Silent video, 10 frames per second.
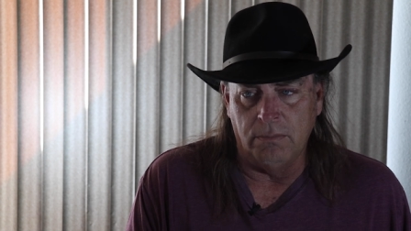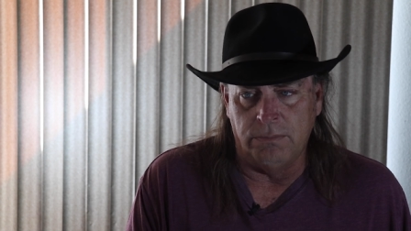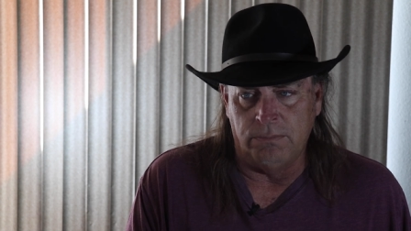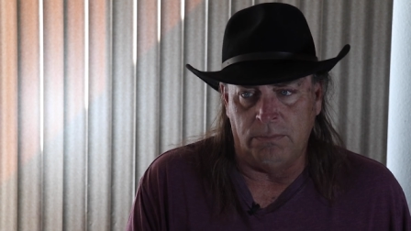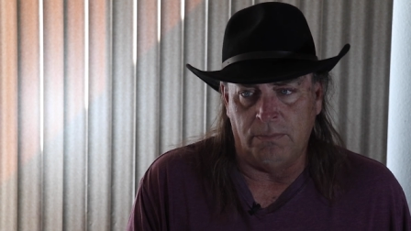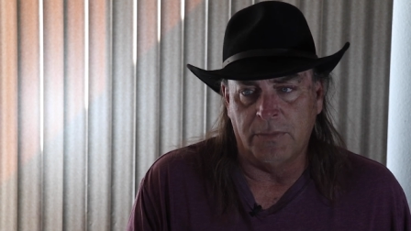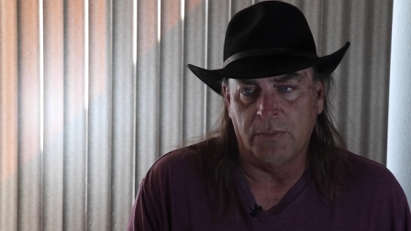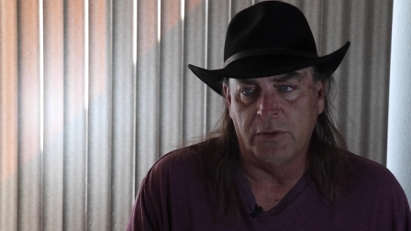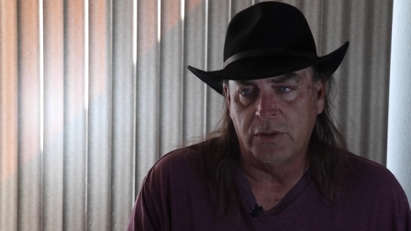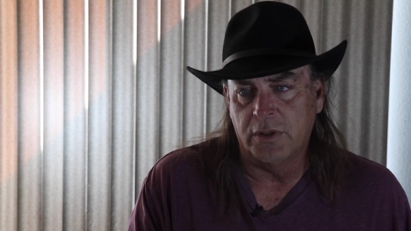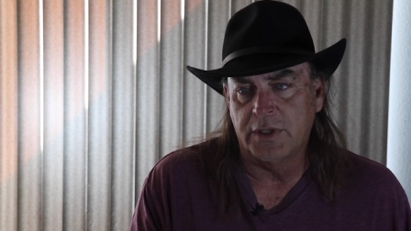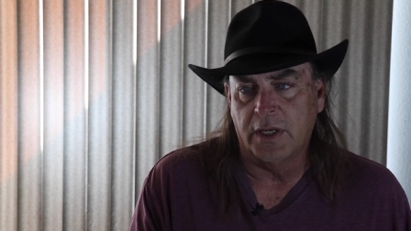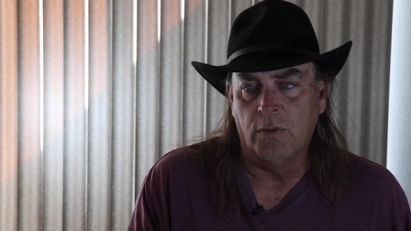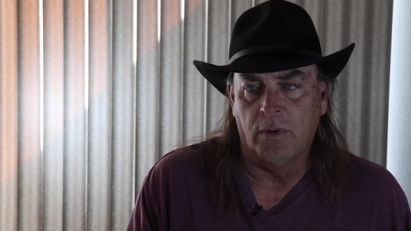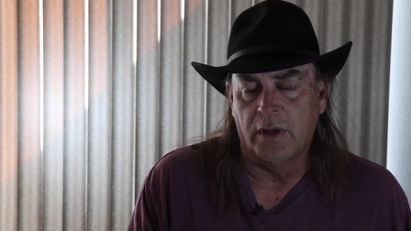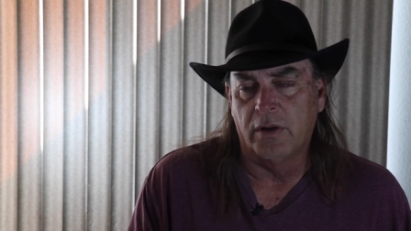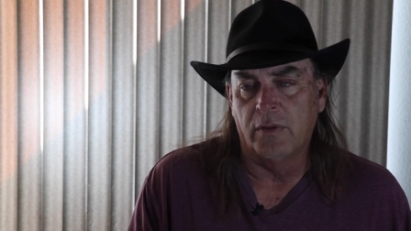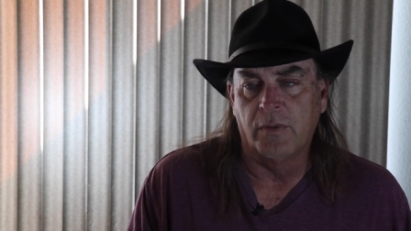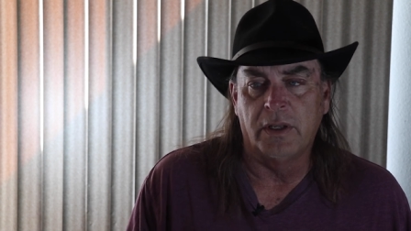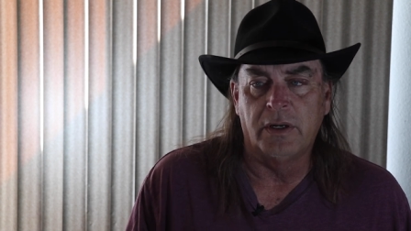And we took second water, and
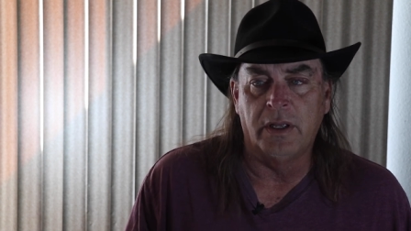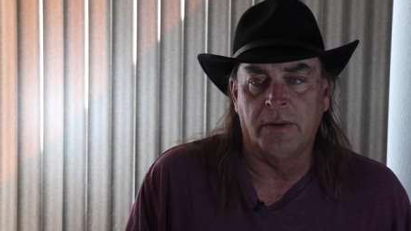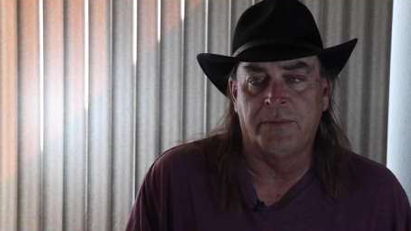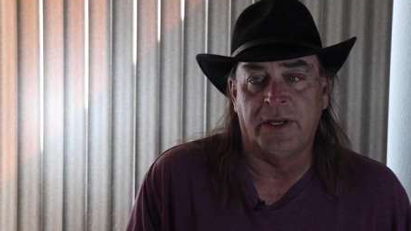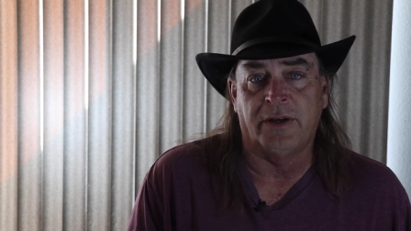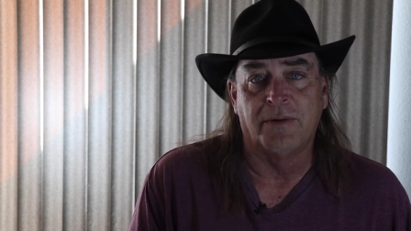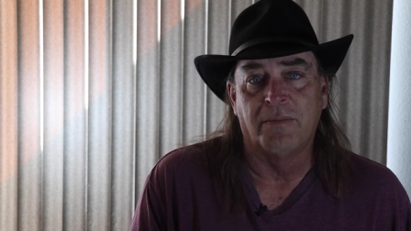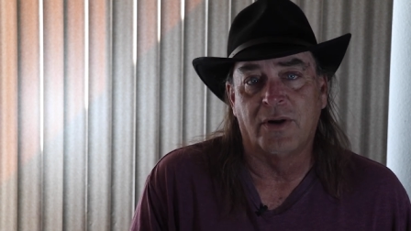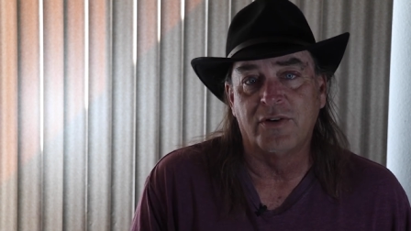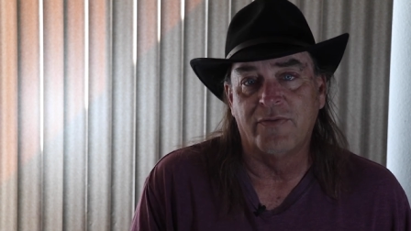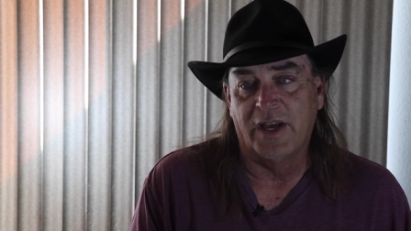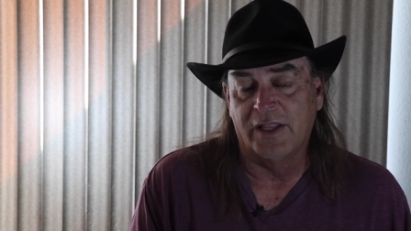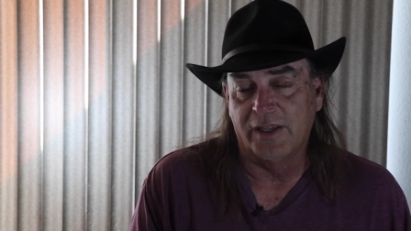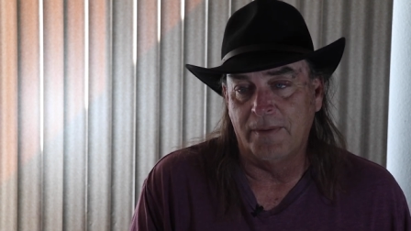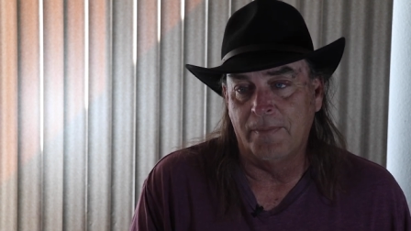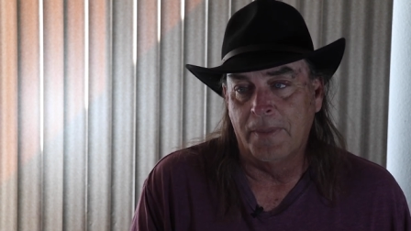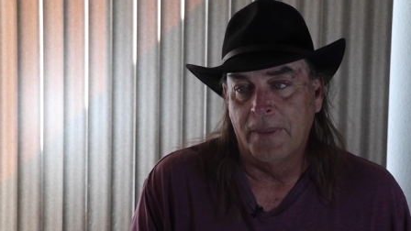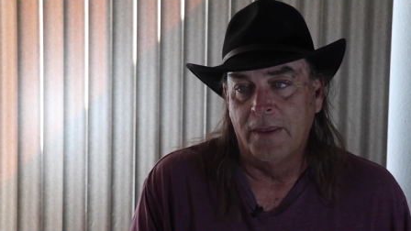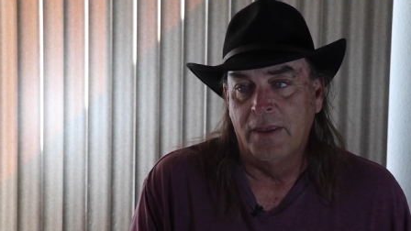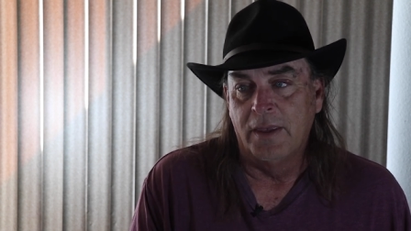then we ended up down in Marsh Valley,
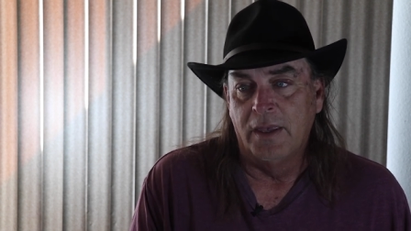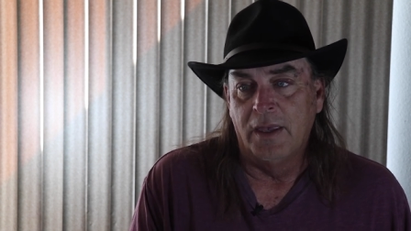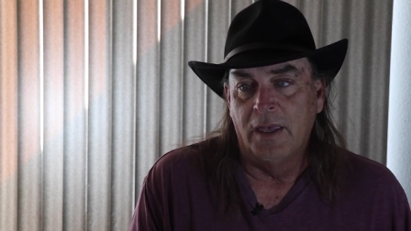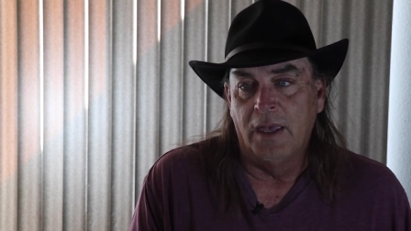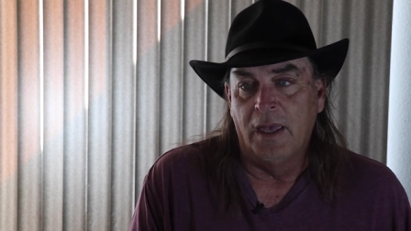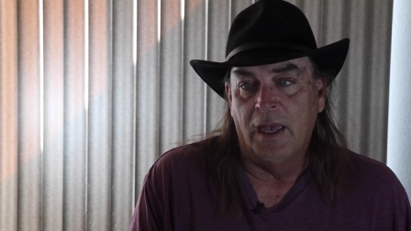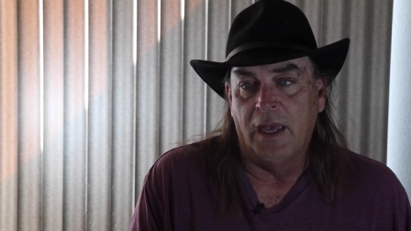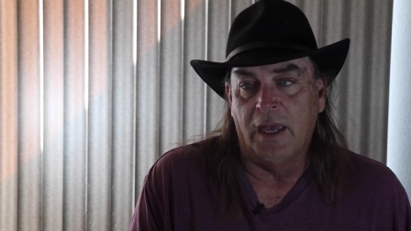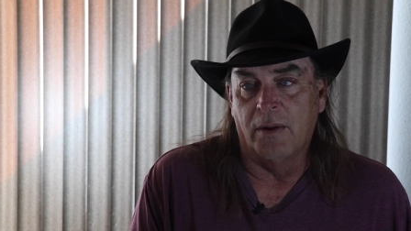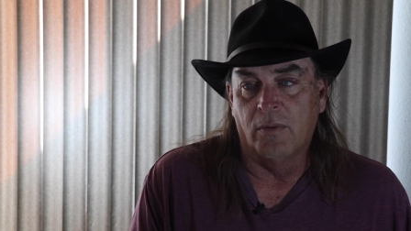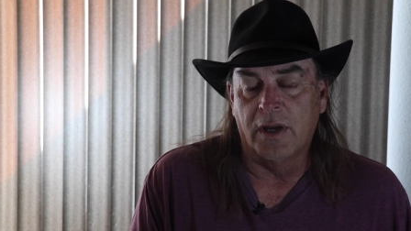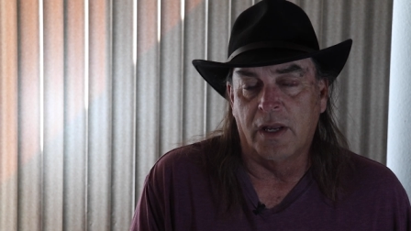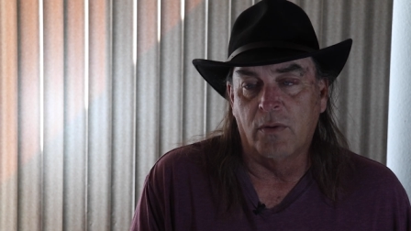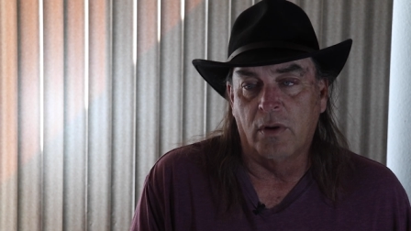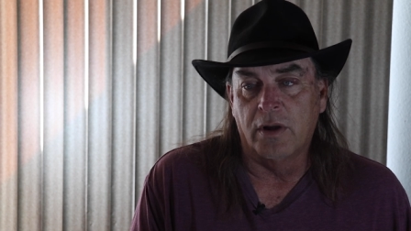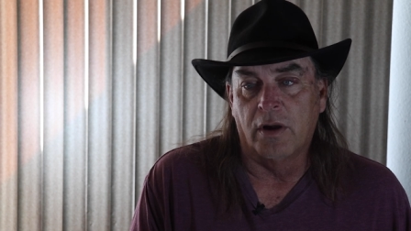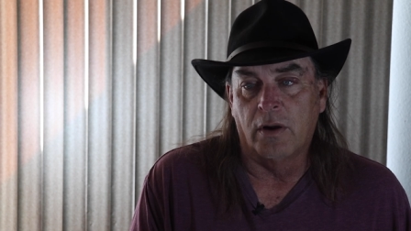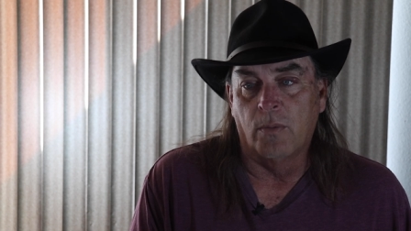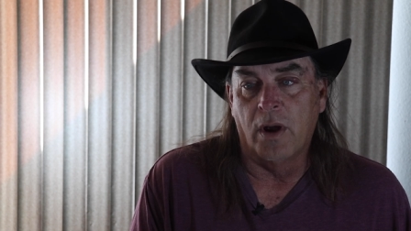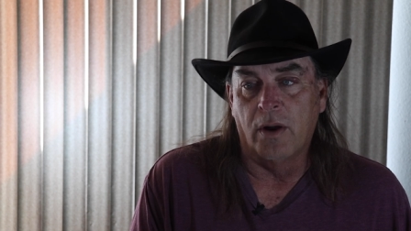and we're kind of working
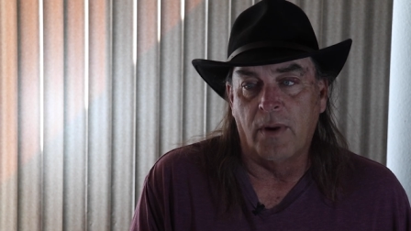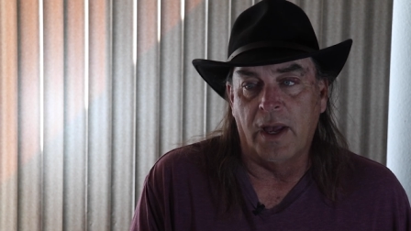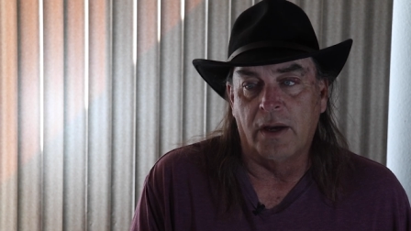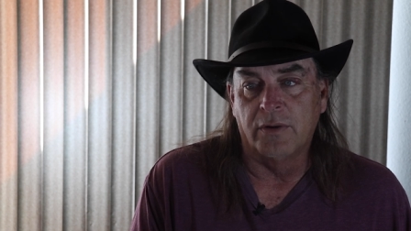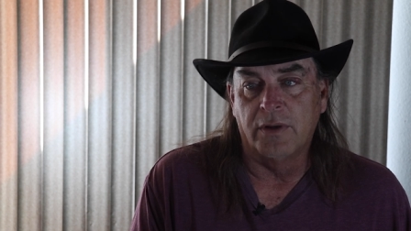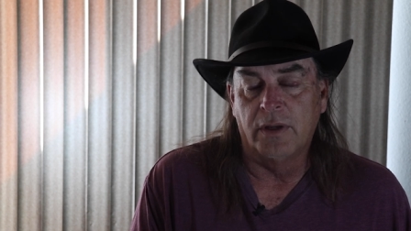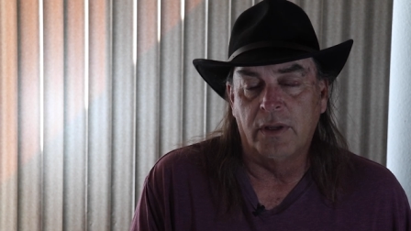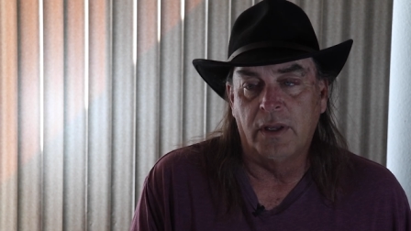our way around,